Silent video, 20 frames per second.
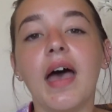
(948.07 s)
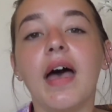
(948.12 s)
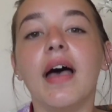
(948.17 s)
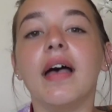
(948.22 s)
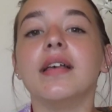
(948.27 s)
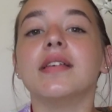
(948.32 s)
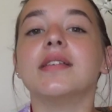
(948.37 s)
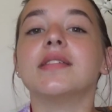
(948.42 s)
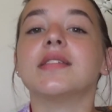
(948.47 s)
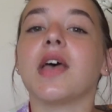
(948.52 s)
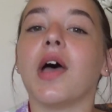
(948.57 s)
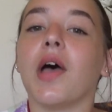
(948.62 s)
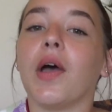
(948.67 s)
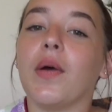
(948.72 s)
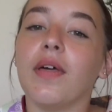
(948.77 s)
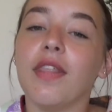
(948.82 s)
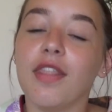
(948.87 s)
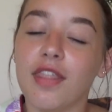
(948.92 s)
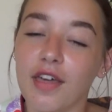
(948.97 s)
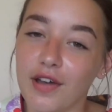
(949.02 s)
So
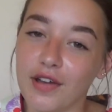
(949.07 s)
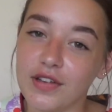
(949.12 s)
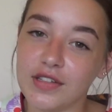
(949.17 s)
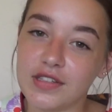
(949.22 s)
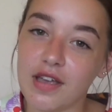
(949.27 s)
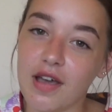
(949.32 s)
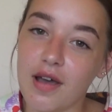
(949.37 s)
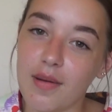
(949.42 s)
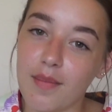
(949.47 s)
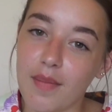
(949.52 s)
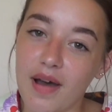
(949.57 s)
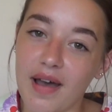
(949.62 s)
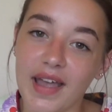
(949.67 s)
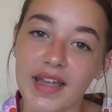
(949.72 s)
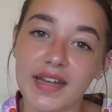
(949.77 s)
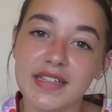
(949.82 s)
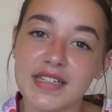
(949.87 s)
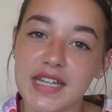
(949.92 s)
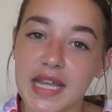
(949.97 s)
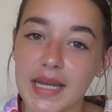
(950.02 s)
those are my
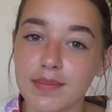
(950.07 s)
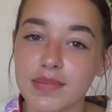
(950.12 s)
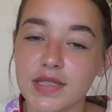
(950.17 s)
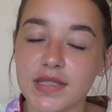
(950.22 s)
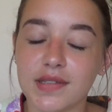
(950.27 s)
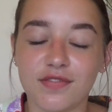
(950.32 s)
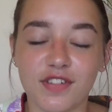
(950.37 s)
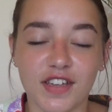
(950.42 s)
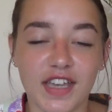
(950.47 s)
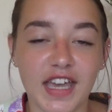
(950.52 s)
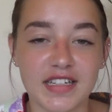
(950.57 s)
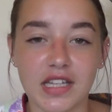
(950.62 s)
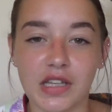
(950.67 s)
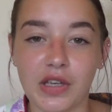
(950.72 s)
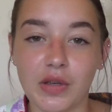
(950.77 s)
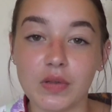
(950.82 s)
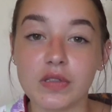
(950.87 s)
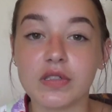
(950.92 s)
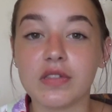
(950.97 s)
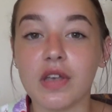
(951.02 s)
tips for getting
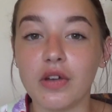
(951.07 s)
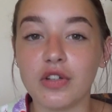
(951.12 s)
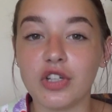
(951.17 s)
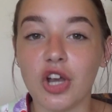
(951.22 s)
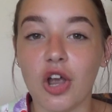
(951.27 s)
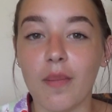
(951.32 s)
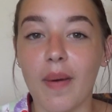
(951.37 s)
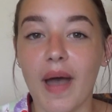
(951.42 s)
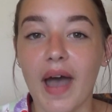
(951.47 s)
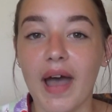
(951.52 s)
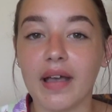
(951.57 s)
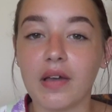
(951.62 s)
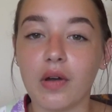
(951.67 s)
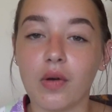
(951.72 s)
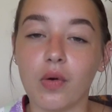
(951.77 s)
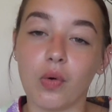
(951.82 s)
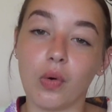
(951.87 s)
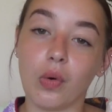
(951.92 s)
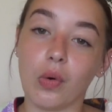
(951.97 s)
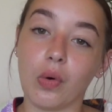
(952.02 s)
your Sojo back,
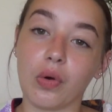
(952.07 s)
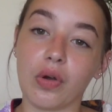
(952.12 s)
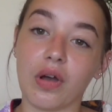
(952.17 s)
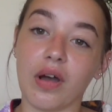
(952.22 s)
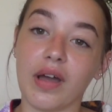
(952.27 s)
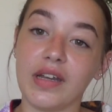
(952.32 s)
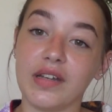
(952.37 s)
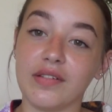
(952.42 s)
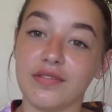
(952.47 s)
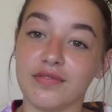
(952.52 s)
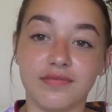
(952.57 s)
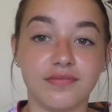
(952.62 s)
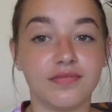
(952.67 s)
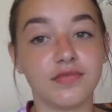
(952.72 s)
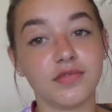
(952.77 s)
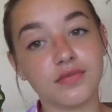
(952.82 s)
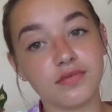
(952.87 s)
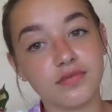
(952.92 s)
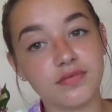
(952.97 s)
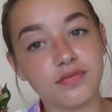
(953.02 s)
or kind of
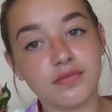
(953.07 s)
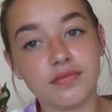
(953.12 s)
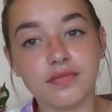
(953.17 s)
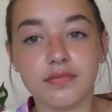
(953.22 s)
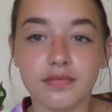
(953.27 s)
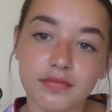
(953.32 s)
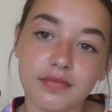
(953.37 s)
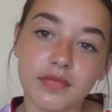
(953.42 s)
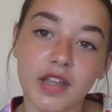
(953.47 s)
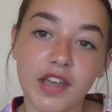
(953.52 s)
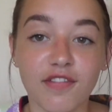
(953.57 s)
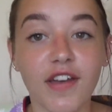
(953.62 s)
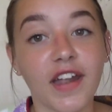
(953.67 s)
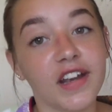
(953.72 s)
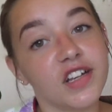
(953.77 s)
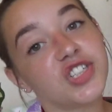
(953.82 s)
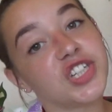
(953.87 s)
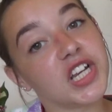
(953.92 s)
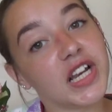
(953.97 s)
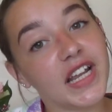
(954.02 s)

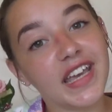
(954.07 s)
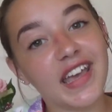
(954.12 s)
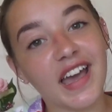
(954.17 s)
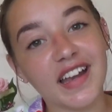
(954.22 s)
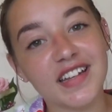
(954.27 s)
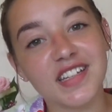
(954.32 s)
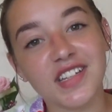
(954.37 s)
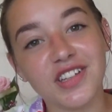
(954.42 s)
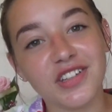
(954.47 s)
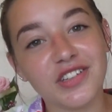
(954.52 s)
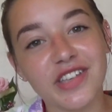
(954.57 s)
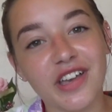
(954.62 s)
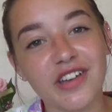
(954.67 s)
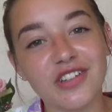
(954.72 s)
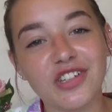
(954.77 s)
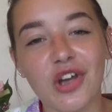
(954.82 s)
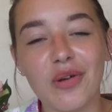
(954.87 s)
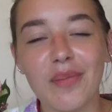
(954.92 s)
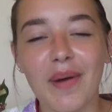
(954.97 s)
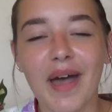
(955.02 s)
eventually getting your
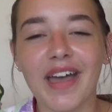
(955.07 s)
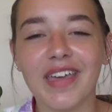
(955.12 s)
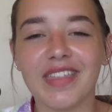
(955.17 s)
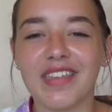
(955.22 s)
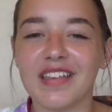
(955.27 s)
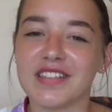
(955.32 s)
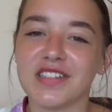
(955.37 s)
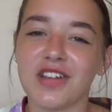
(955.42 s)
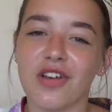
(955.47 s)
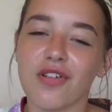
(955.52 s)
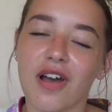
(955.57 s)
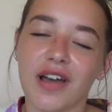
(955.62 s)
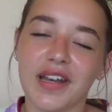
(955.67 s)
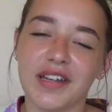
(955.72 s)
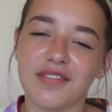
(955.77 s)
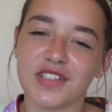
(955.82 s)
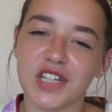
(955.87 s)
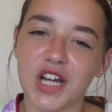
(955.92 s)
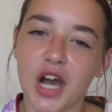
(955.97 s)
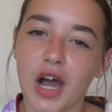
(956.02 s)
Sojo back. There's no kind
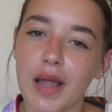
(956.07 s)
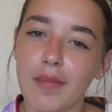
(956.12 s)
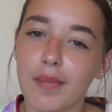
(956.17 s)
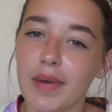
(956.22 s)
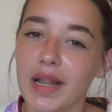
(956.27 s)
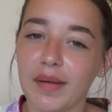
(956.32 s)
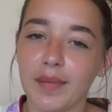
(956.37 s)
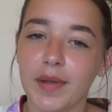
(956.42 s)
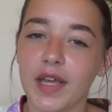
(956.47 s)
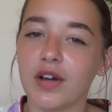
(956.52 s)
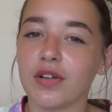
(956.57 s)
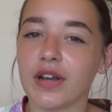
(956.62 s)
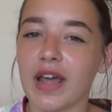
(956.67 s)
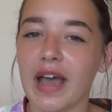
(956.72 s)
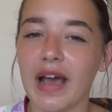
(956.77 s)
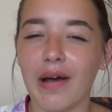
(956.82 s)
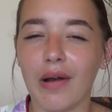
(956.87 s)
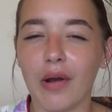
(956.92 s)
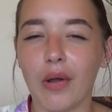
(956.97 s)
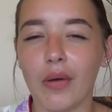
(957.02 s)
of time limit on
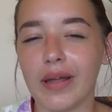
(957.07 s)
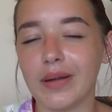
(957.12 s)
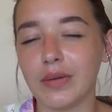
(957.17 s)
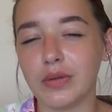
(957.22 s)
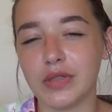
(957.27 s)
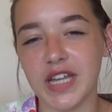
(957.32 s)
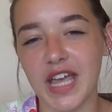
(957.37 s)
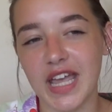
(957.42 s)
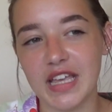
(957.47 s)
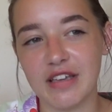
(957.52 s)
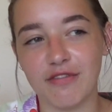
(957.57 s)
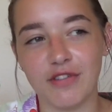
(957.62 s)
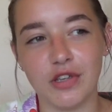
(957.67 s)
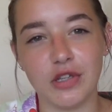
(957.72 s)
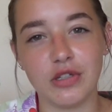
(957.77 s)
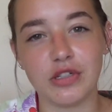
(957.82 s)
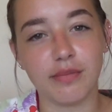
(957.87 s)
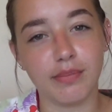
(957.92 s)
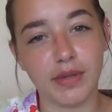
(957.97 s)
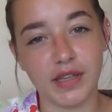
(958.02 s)
how long it will take for you
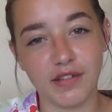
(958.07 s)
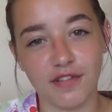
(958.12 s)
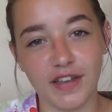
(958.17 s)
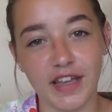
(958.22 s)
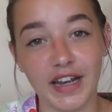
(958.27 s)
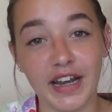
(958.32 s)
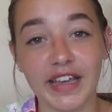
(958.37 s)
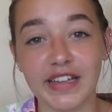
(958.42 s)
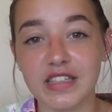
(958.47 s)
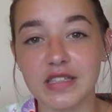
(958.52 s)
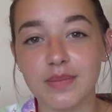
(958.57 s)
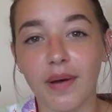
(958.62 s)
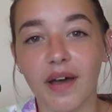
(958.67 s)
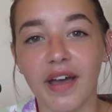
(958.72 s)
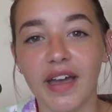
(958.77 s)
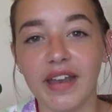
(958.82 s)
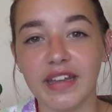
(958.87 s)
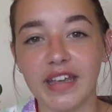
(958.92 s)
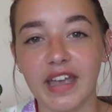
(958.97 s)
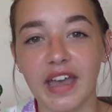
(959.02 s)
to be feeling
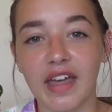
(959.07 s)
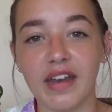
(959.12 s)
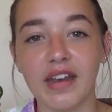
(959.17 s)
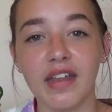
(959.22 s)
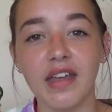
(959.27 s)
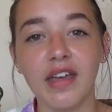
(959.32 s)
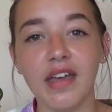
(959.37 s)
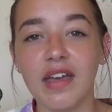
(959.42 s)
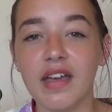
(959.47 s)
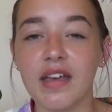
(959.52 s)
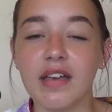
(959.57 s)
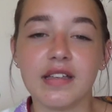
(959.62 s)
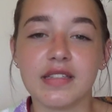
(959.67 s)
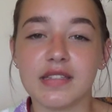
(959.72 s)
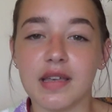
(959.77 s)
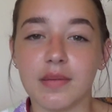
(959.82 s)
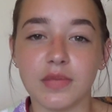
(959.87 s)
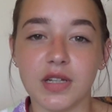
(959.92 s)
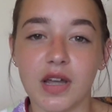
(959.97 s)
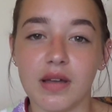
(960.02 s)
inspired again.
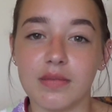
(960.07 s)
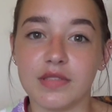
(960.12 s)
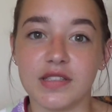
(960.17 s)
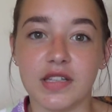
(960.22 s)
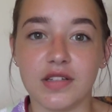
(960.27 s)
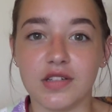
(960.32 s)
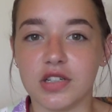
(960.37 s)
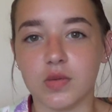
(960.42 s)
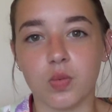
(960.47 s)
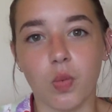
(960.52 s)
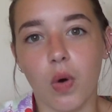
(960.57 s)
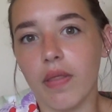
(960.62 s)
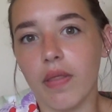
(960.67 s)
Sometimes there's just one